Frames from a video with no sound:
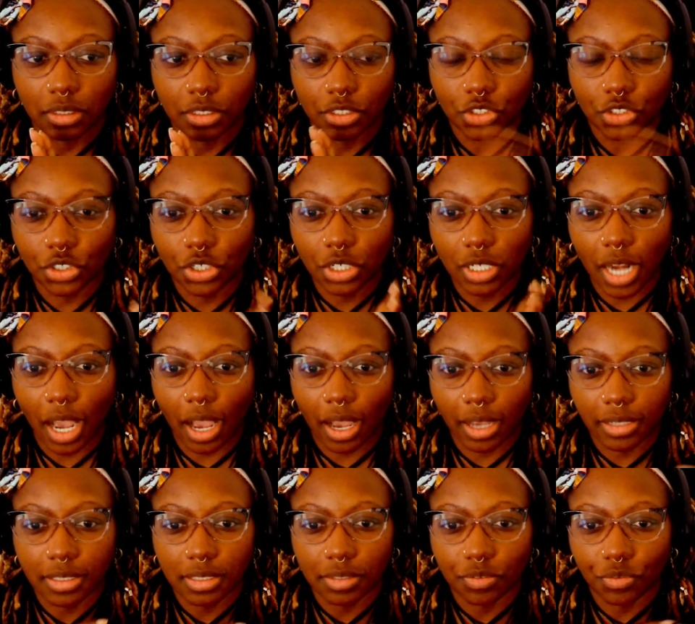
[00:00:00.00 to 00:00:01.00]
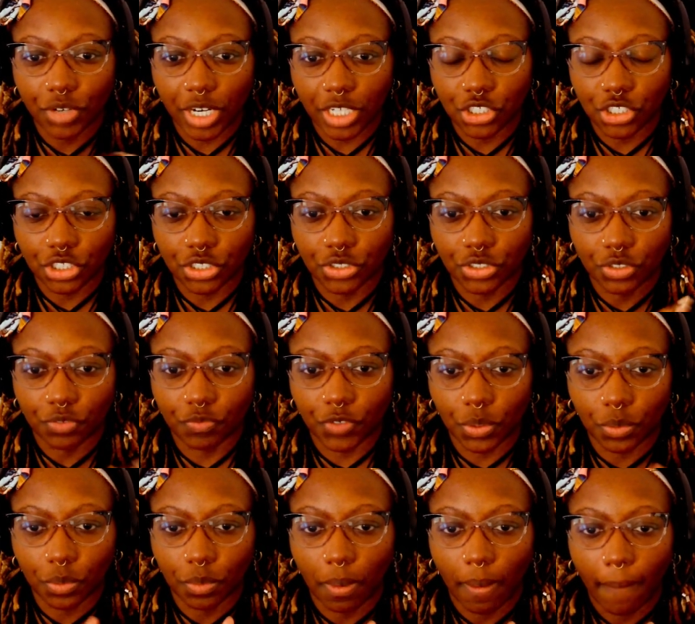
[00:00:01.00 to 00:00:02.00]
you're not registered to
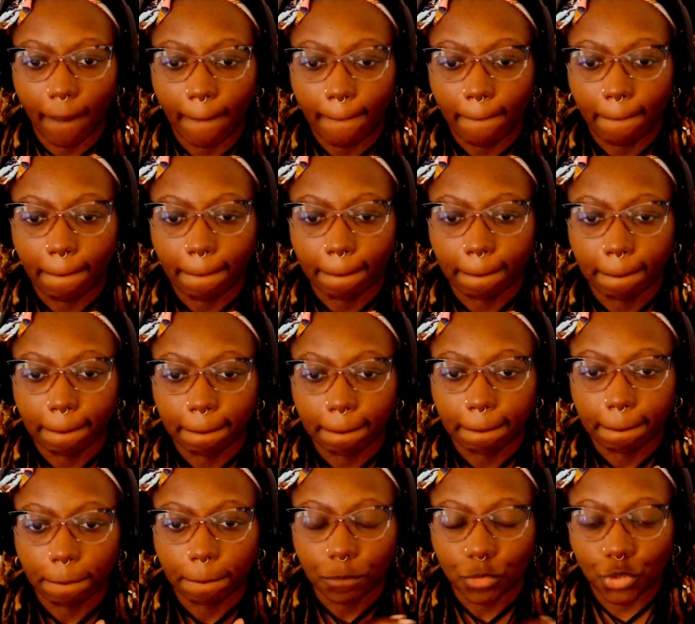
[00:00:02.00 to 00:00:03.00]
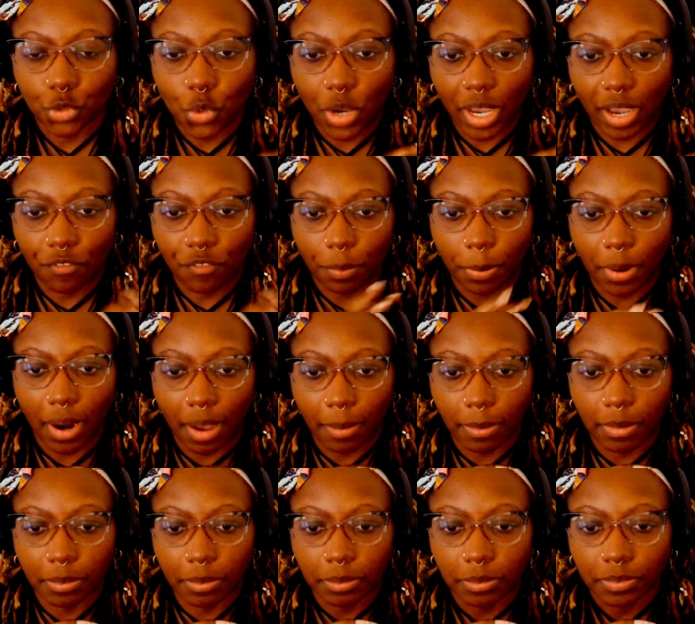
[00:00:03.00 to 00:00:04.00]
vote, you have a
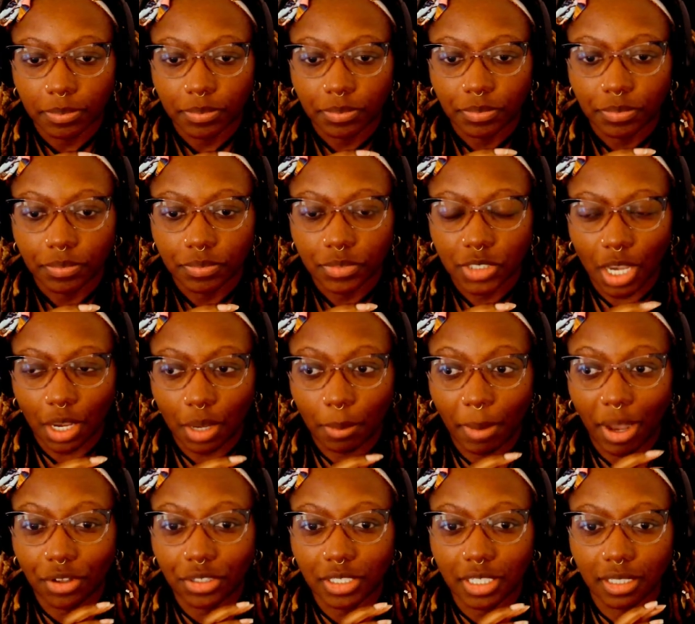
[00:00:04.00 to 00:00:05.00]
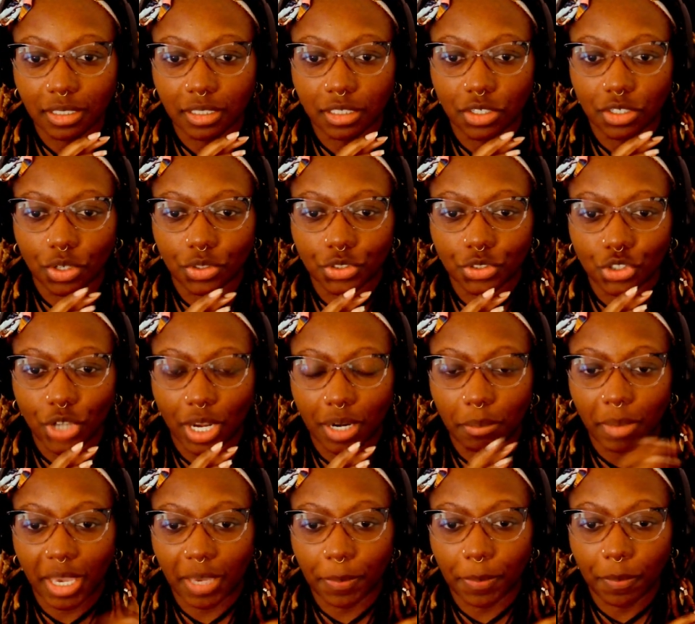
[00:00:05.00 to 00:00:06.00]
problem. Talking about, you're trying to
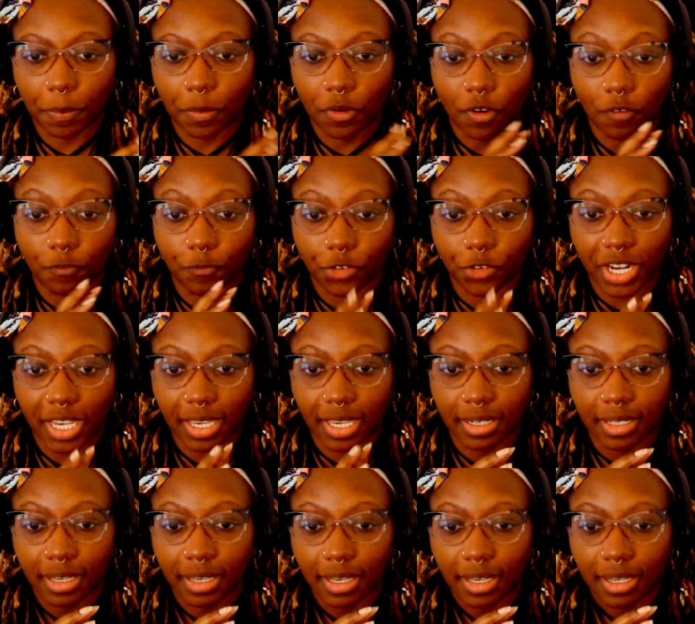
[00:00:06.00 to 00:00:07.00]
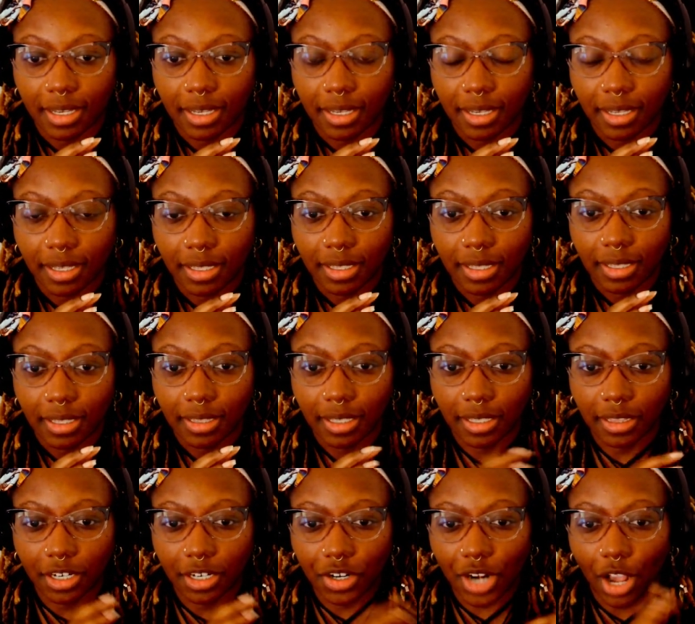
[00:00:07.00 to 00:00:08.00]
make people afraid
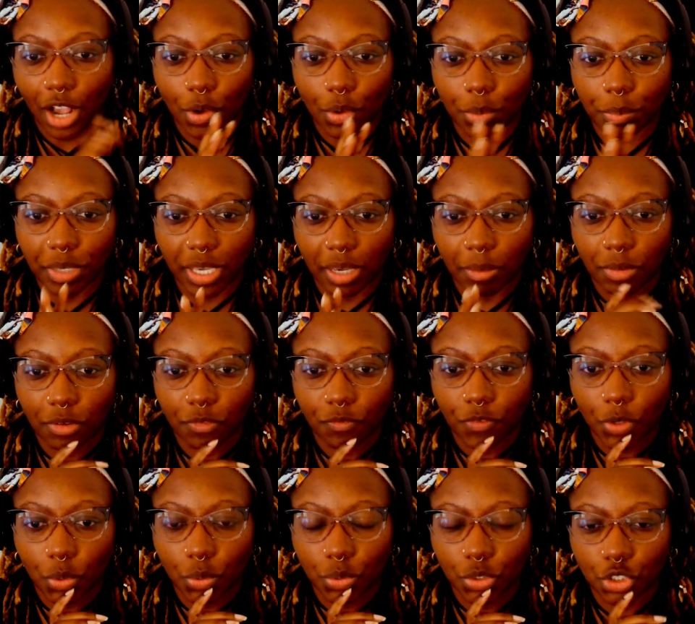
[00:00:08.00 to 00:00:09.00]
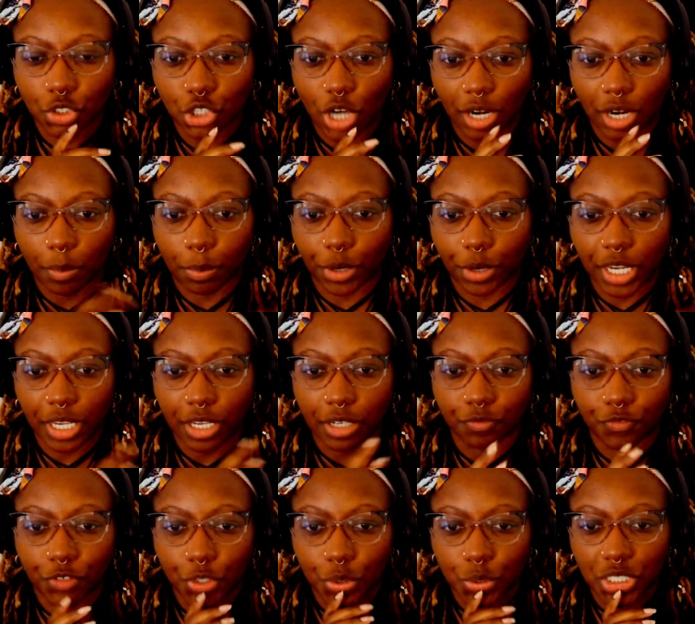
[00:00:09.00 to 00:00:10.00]
that they're not going to be able to vote. You're trying to bring
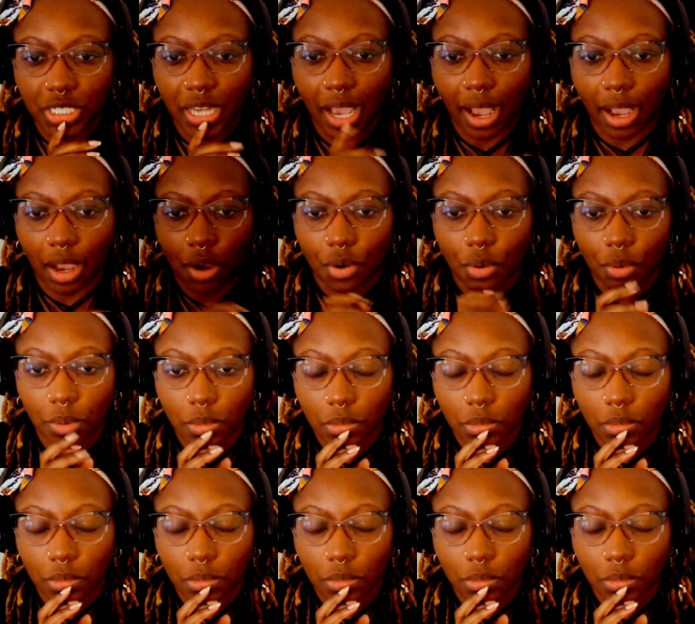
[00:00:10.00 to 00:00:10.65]
confusion. How?